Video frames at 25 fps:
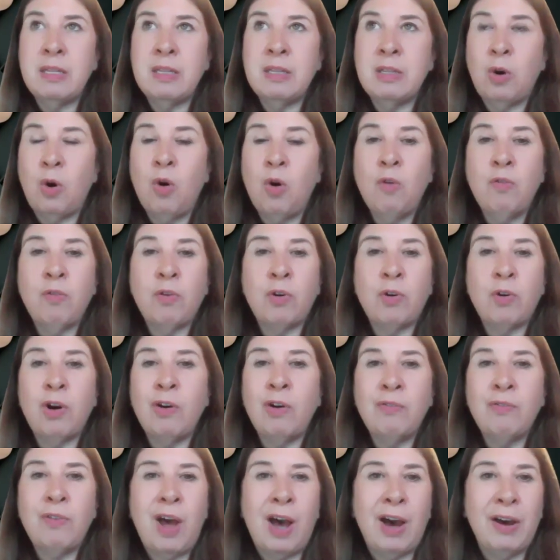the
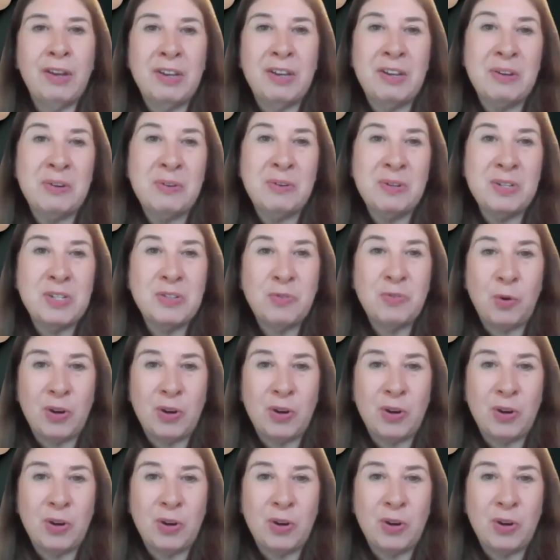overall value is